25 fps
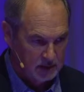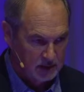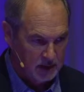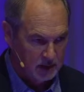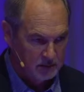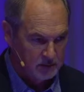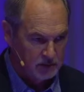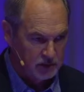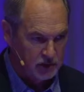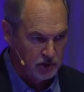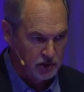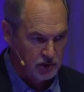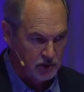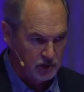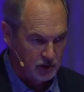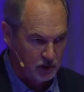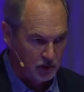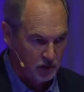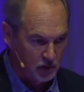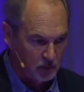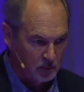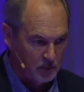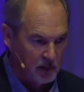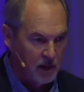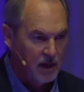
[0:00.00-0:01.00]
come to your
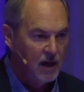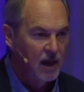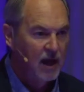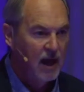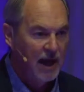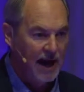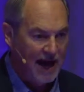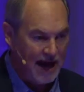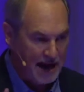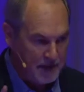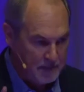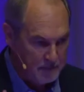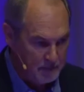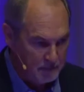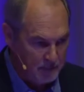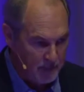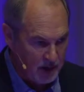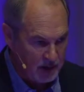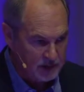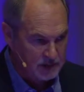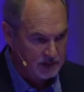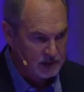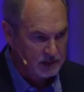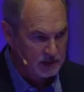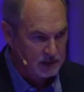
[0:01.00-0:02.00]
home. I
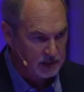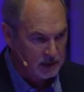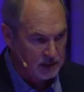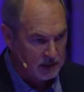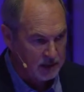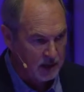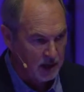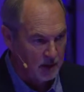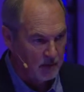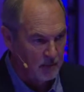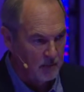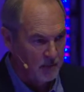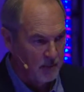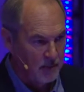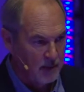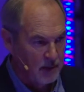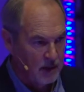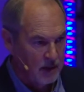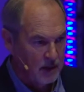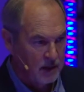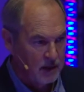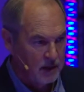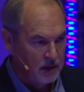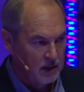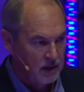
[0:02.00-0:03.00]
must come
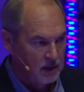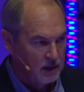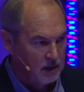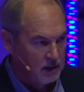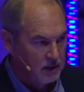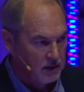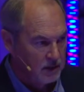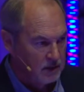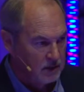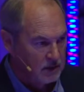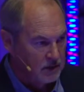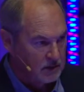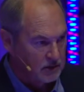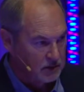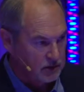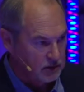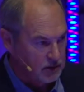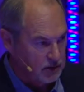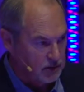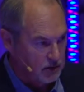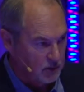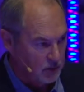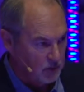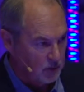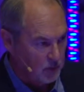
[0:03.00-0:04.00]
to
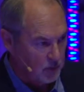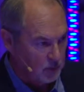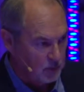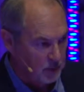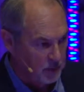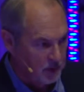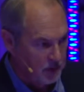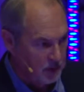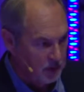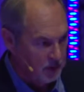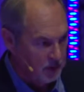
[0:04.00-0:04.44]
your home.